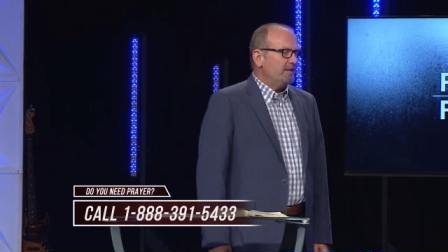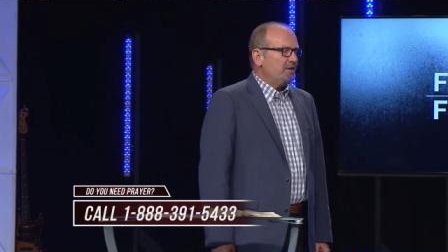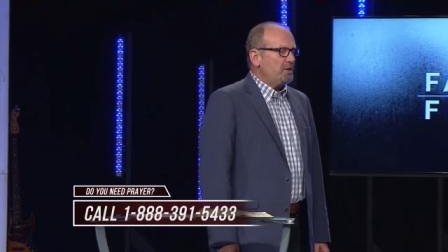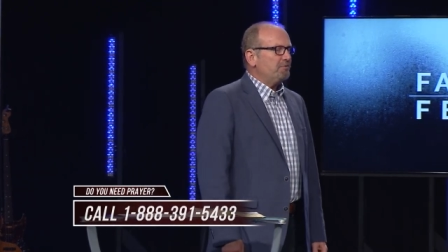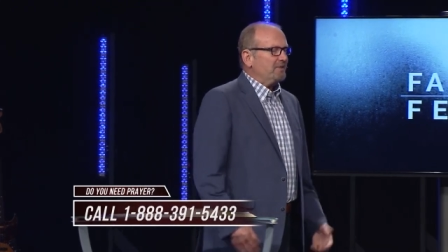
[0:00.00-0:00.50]

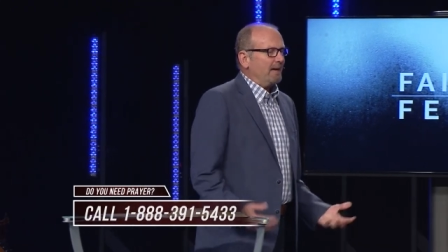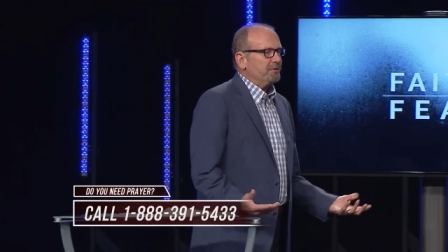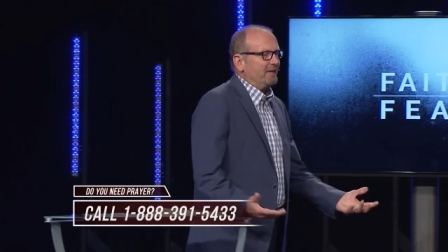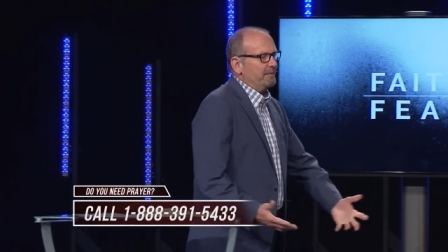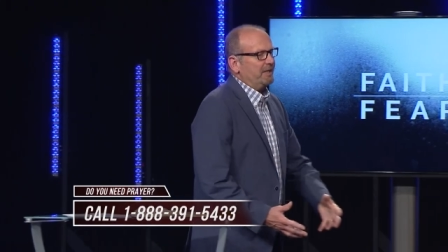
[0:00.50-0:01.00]
You've
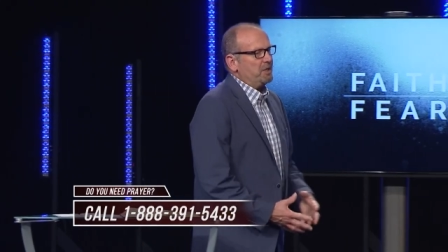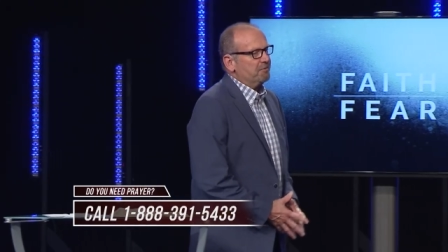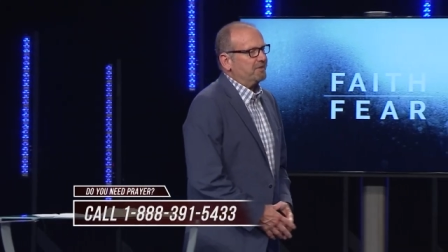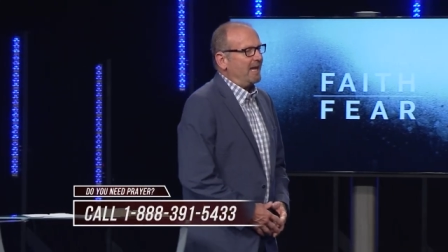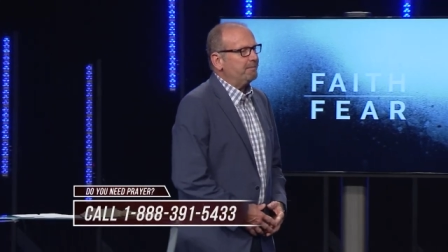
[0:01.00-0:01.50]
stopped dreaming.
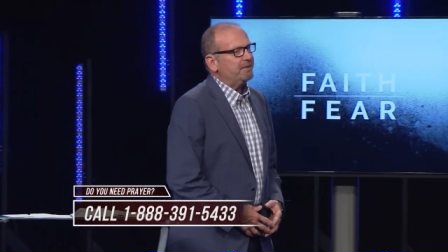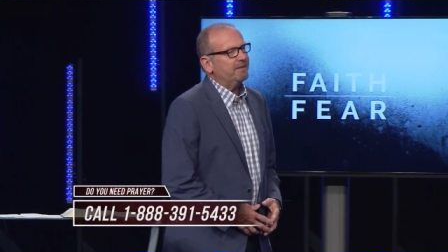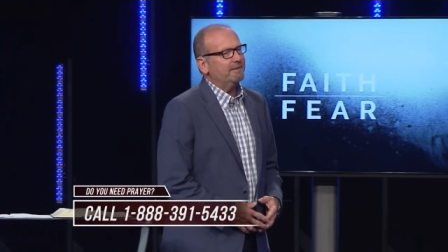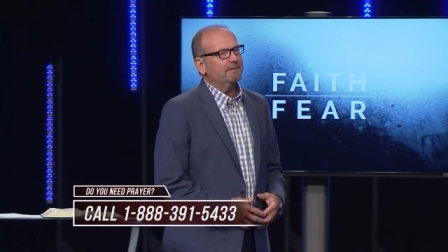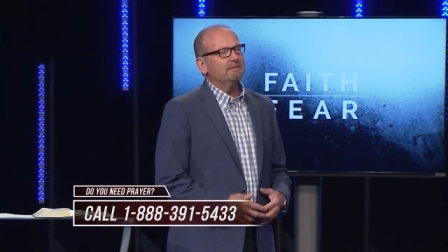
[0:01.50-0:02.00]
You've stopped
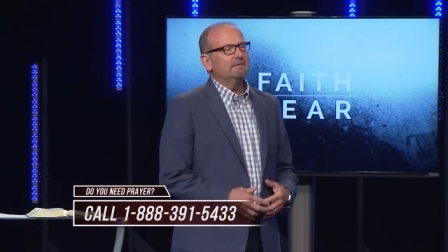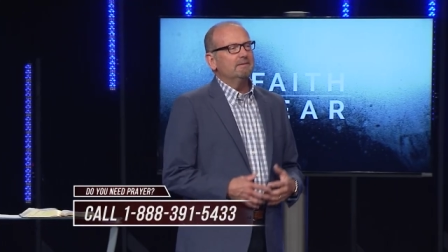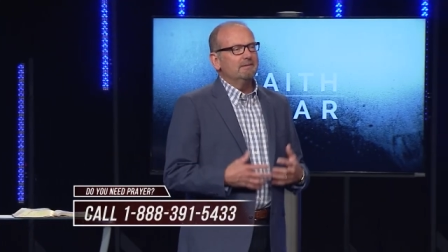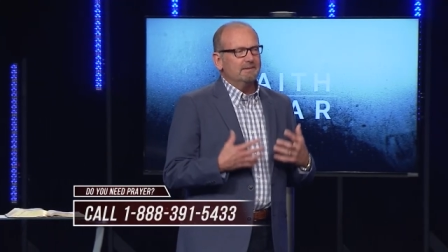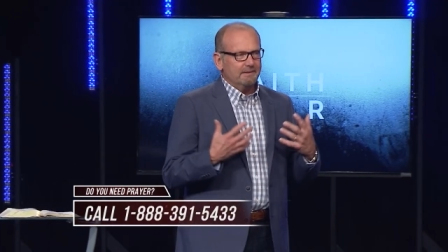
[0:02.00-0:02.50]

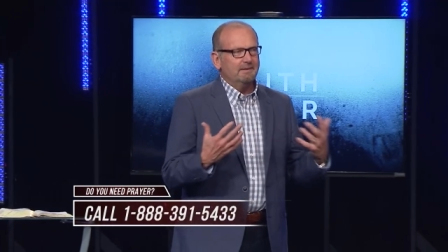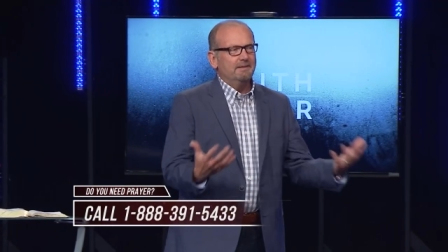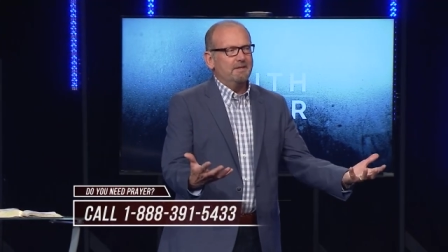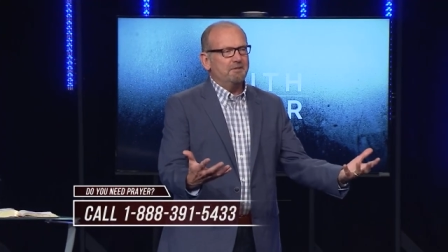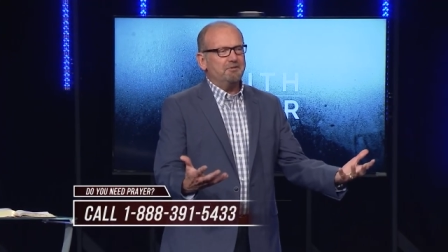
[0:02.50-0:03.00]

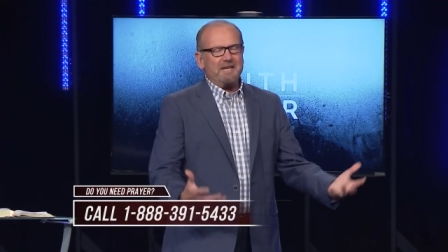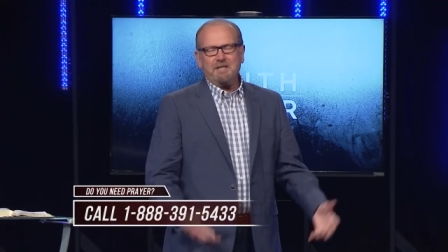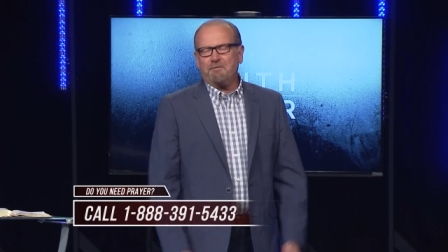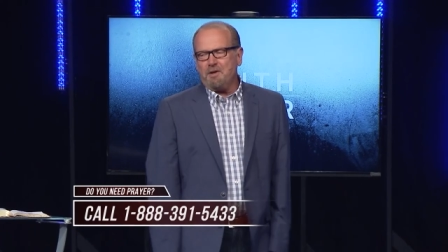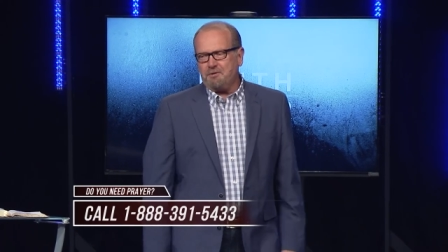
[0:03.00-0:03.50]
seeing
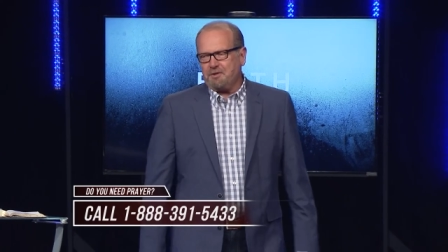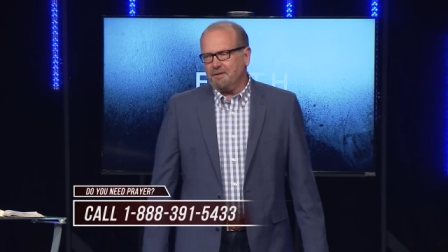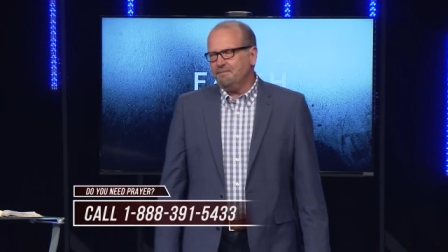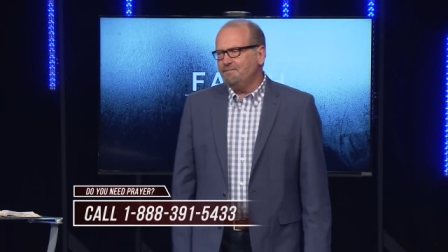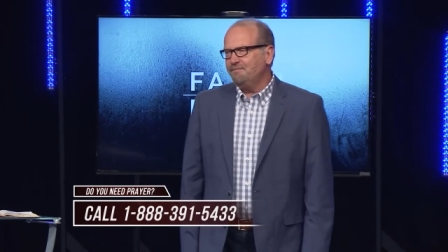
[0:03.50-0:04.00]
the future.